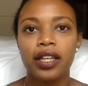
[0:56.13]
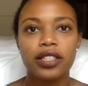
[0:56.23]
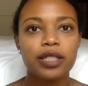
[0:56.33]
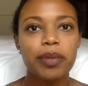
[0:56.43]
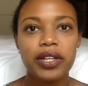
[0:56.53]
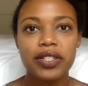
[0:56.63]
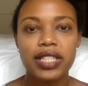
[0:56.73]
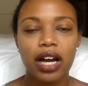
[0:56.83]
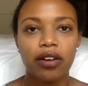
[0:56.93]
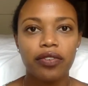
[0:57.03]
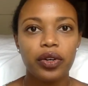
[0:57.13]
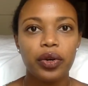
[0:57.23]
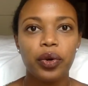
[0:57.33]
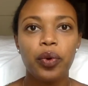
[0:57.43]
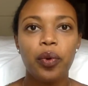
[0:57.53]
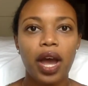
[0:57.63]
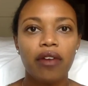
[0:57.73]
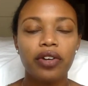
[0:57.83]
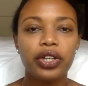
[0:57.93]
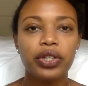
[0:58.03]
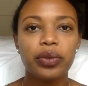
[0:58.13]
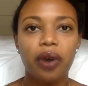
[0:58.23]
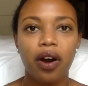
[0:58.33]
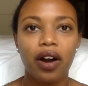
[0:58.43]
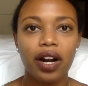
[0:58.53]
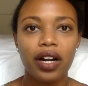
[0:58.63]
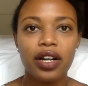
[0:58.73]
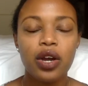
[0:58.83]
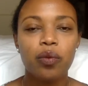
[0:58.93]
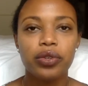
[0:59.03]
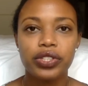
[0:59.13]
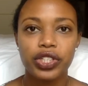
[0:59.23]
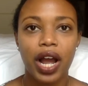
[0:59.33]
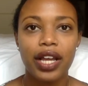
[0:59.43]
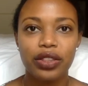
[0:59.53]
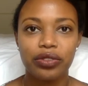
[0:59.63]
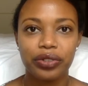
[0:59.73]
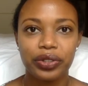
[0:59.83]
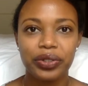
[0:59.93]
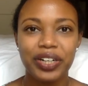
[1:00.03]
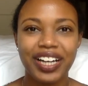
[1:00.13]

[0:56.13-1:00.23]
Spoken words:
Just be yourself. Whoever you are will shine through